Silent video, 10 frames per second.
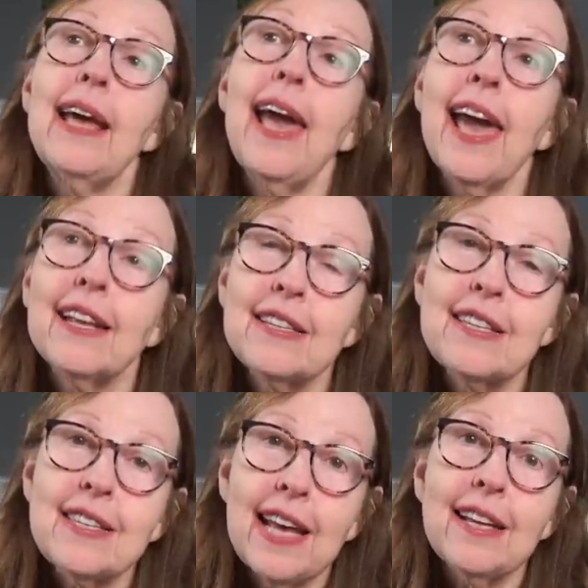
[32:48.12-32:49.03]
and
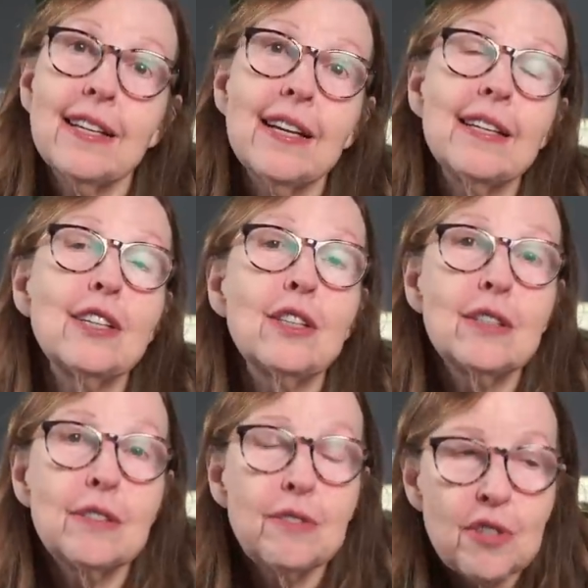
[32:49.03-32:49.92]
set
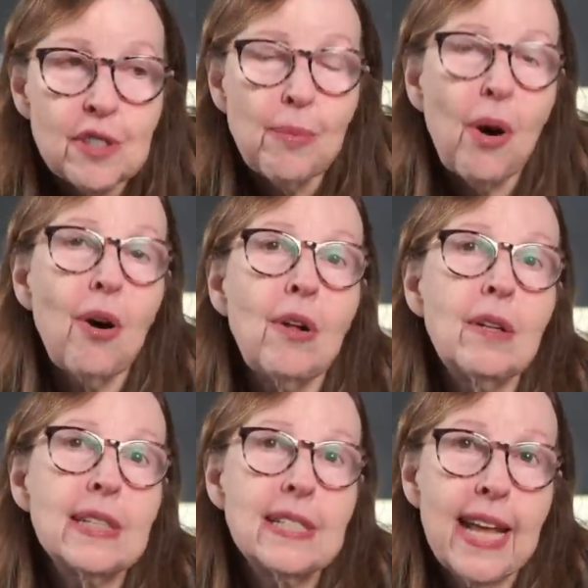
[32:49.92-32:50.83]

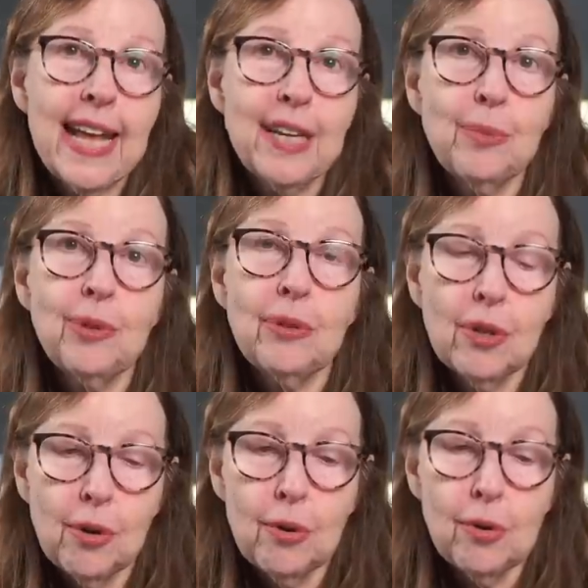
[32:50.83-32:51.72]
small attainable
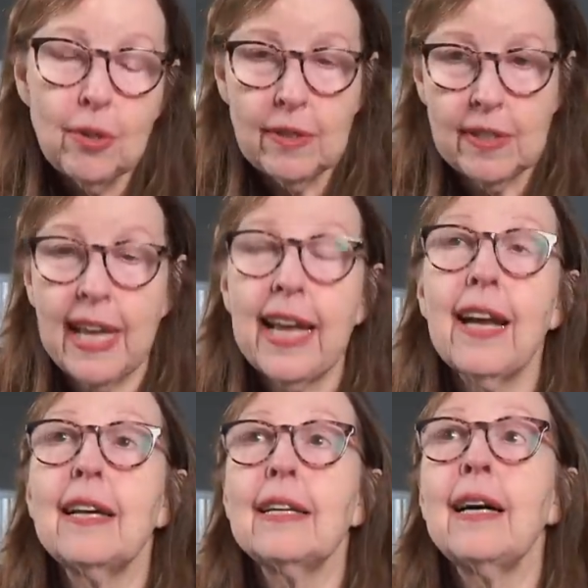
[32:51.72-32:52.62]
goals
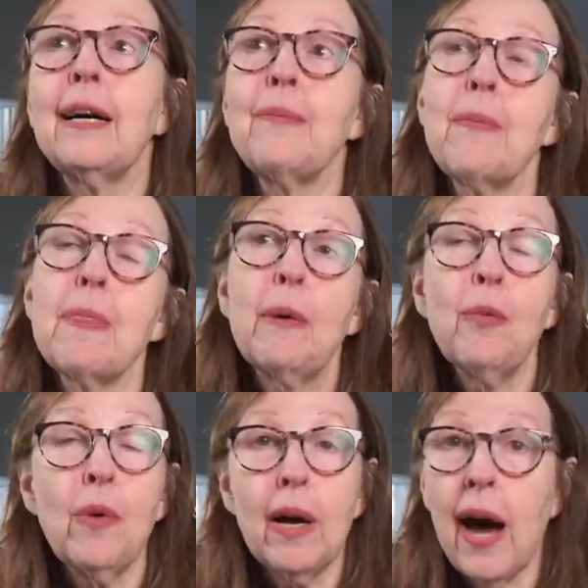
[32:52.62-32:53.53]
like um,
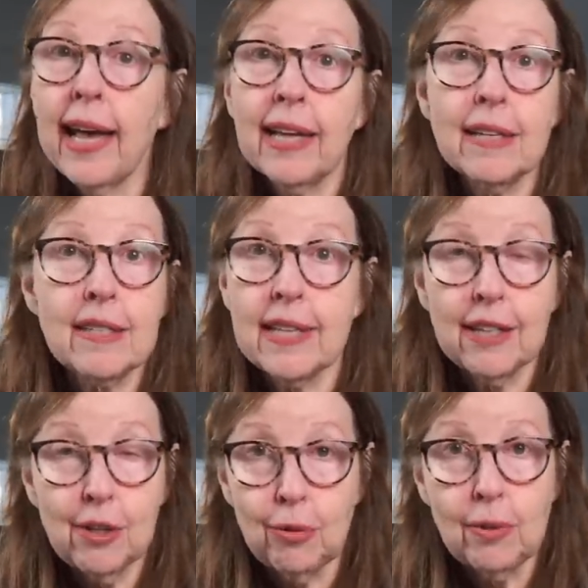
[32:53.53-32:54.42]
i can set
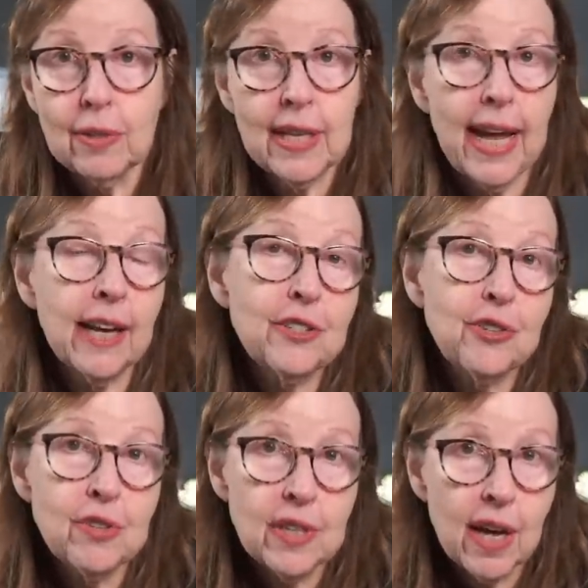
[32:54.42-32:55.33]
a goal to
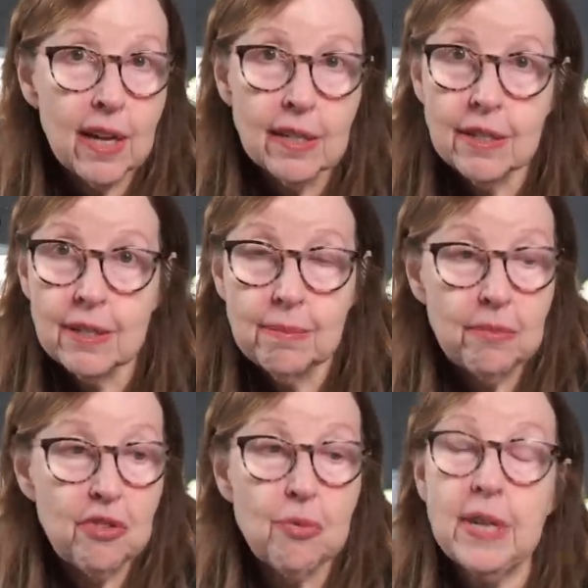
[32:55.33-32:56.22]
exercise
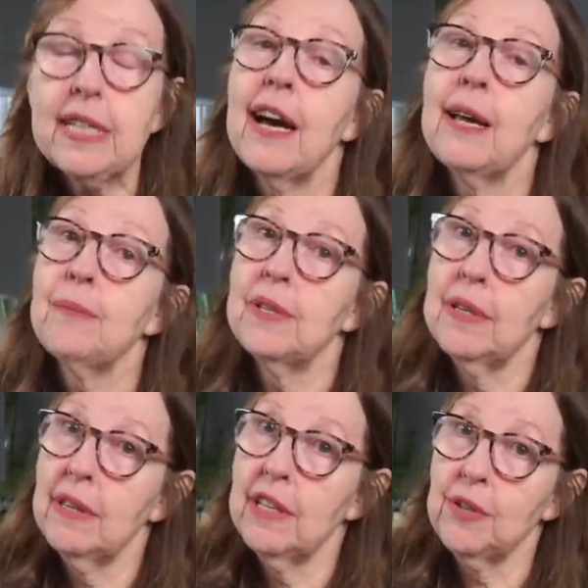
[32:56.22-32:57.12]
three
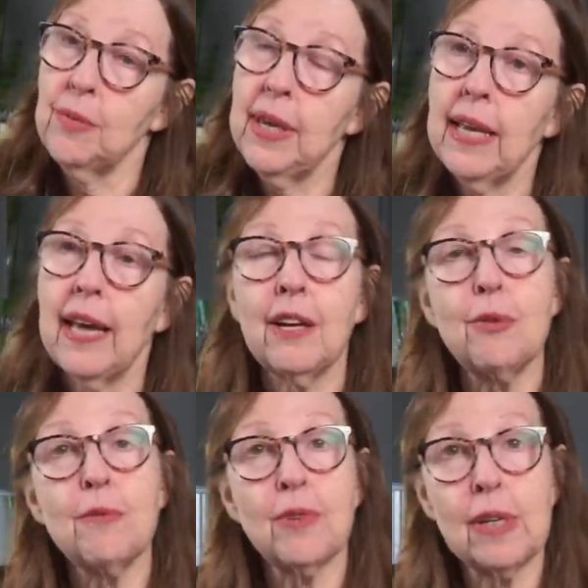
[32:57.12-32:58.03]
times this week and
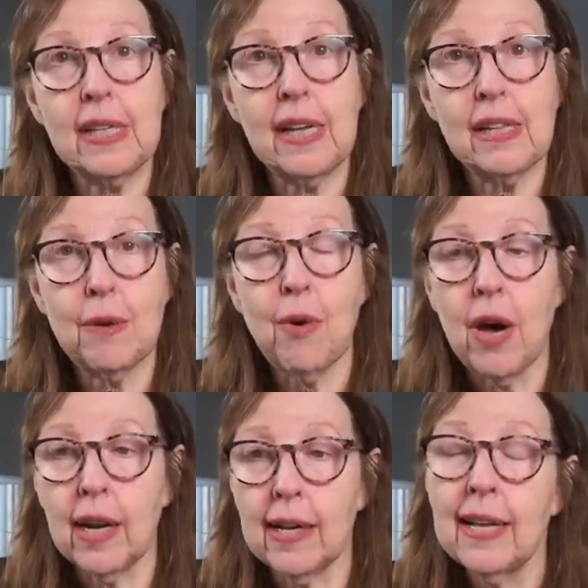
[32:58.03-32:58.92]
go for a daily
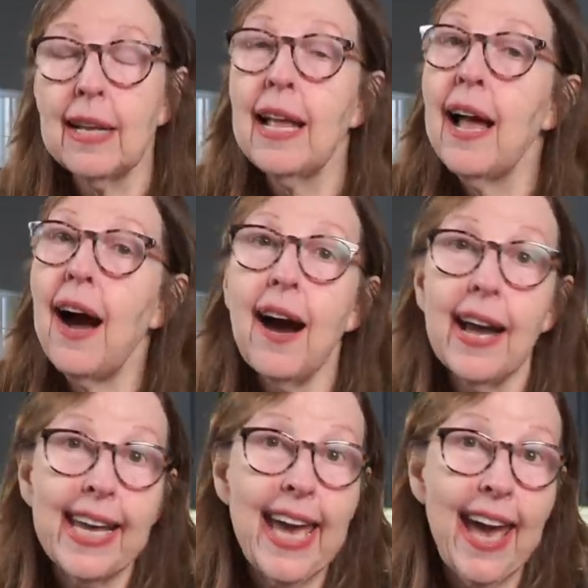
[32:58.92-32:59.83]
walk
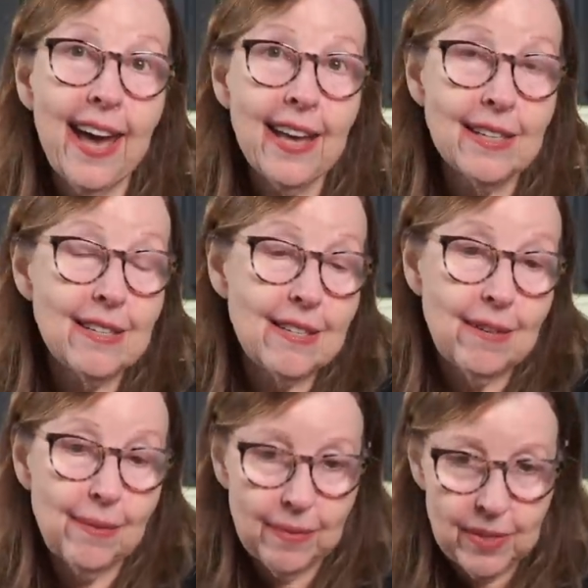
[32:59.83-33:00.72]
i
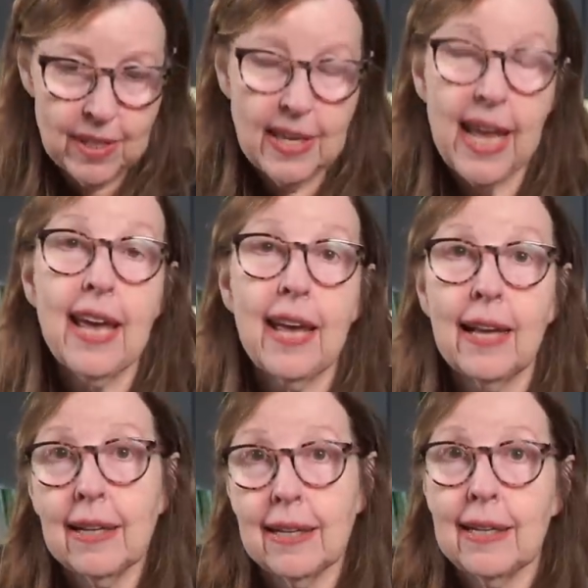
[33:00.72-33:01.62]
can't
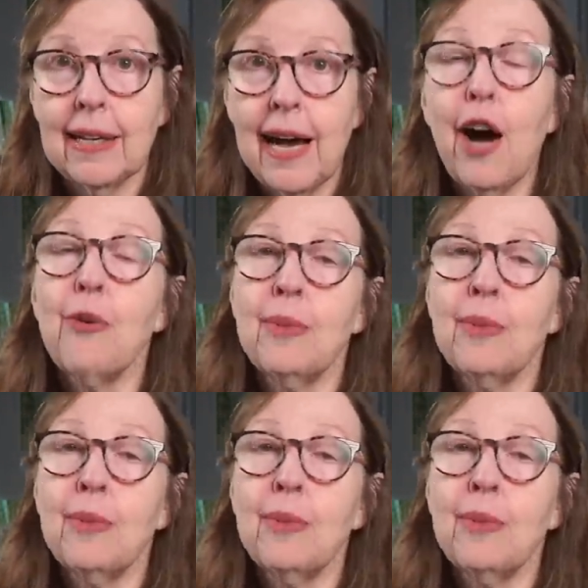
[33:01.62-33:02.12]
say how